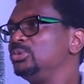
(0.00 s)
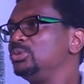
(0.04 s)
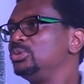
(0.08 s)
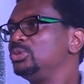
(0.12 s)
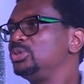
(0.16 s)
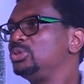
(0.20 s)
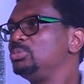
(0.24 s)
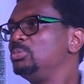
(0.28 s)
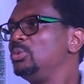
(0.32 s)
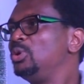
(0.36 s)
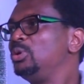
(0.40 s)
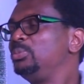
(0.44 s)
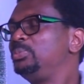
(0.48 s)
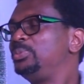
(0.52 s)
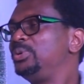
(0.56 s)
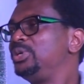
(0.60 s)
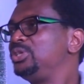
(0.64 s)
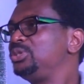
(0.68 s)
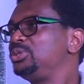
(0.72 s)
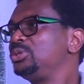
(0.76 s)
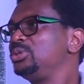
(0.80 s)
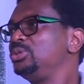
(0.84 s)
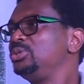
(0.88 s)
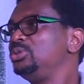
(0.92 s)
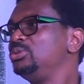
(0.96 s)
small
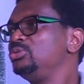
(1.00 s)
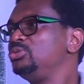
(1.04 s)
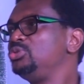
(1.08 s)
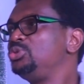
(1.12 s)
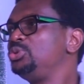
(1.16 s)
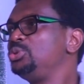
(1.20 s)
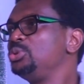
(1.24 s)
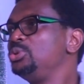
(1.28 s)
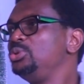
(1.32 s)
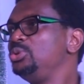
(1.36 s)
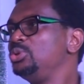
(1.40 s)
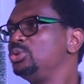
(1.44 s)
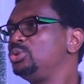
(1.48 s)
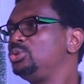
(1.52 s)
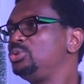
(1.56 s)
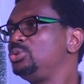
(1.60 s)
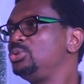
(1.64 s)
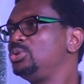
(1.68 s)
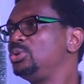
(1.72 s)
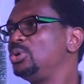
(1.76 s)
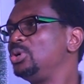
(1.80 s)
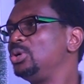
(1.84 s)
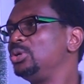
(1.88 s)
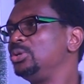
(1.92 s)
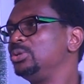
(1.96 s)
pressure, you've shown your
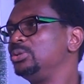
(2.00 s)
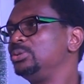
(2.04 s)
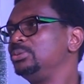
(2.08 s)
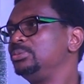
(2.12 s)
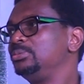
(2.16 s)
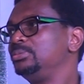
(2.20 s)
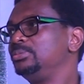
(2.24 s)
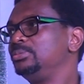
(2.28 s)
true color.